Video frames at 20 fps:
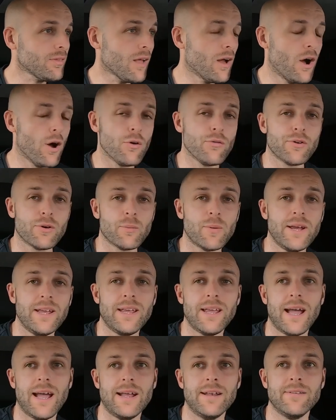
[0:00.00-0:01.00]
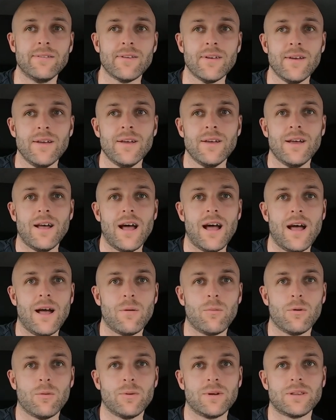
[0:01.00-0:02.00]
over the weekend,
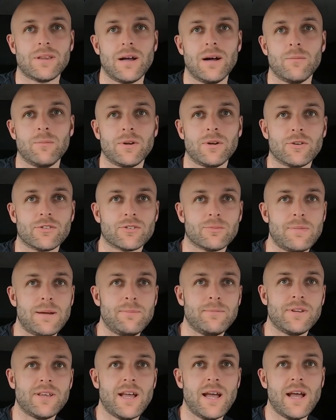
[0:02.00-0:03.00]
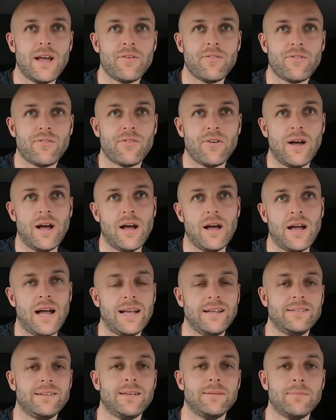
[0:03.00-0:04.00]
what we've done, we got some MDF,
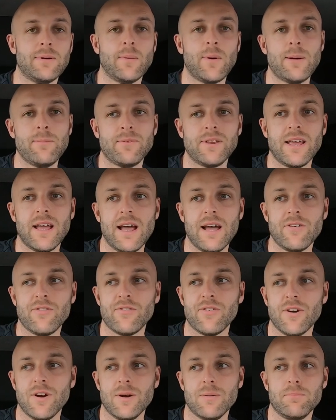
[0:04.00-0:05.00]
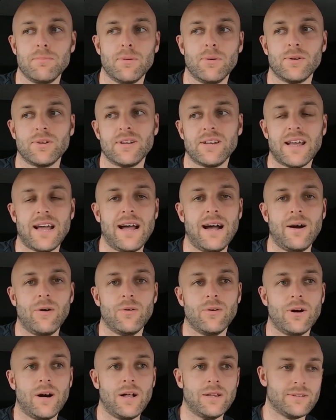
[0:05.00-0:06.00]
18mm MDF, boarded it
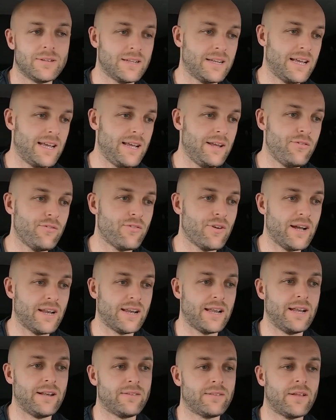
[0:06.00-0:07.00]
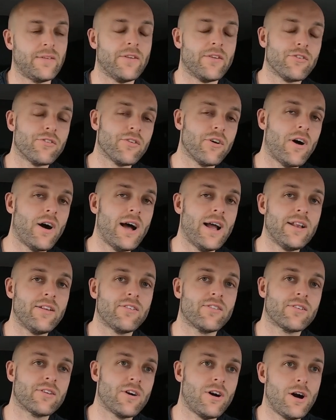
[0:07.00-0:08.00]
out underneath and then done the
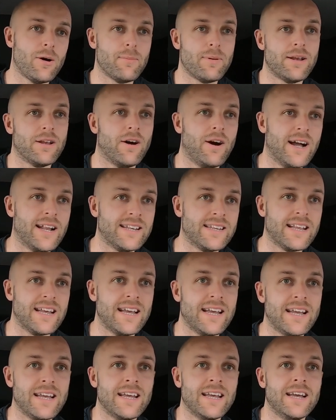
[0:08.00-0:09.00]
sides, carpet lined it,